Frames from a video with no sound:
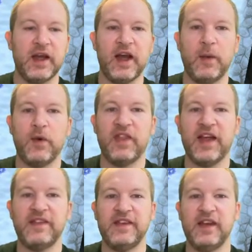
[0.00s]
And what
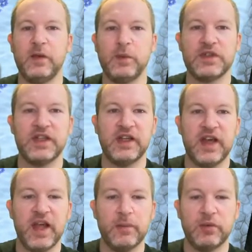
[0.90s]
that did was it
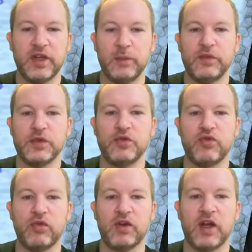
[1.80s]
enabled him to
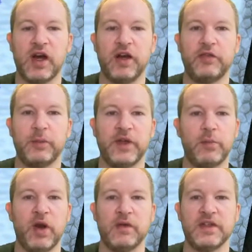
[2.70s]
draw a card from the
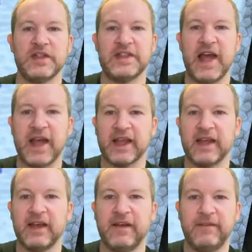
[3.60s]
opponent's deck.
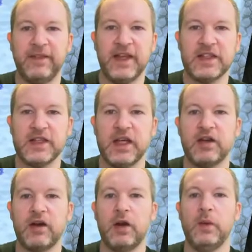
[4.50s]
This
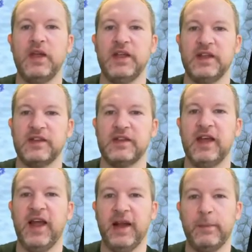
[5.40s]
hero is an
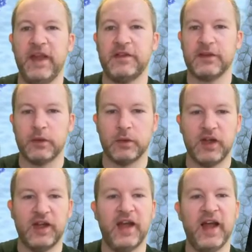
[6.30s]
elemental.
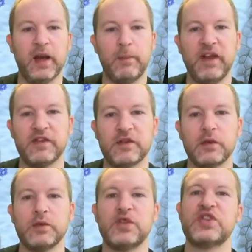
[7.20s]

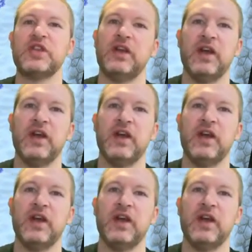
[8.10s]
Elementals